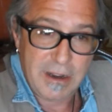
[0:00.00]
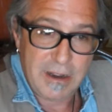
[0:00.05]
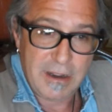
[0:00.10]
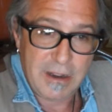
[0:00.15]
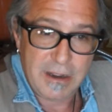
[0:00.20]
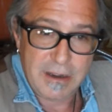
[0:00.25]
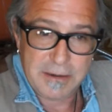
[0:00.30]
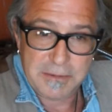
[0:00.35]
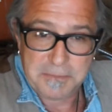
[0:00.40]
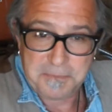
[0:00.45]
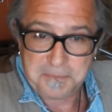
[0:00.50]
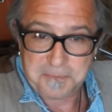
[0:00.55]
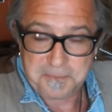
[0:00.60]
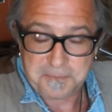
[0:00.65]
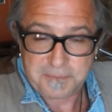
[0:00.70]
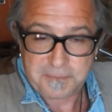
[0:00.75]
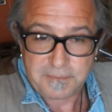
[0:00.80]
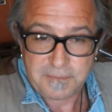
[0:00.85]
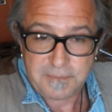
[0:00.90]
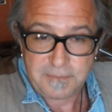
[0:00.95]

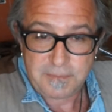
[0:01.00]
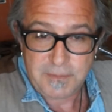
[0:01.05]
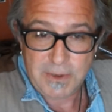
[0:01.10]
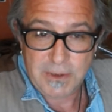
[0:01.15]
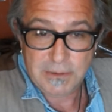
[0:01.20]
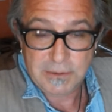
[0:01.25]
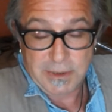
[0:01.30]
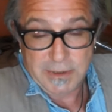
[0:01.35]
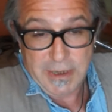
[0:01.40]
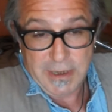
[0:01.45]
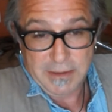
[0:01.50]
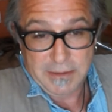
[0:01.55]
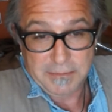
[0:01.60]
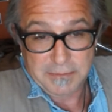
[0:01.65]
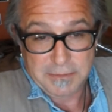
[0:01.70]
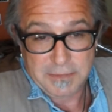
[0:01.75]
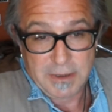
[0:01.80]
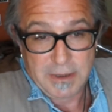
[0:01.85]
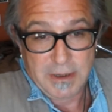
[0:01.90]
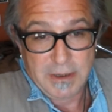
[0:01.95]
So yeah,
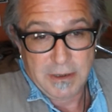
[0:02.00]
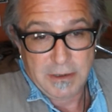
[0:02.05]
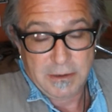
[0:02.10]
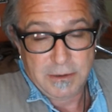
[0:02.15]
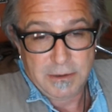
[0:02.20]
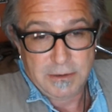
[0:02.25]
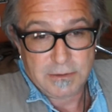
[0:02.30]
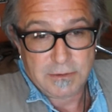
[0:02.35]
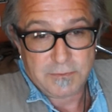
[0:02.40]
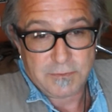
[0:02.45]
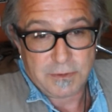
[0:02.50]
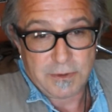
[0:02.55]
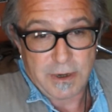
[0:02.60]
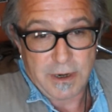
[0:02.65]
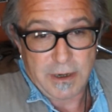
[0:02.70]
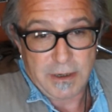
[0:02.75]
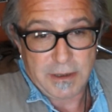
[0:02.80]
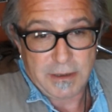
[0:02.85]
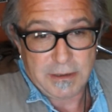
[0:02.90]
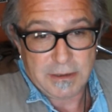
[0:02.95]
huge
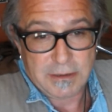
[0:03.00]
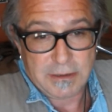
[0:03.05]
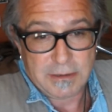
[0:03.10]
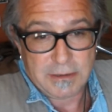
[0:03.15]
variety.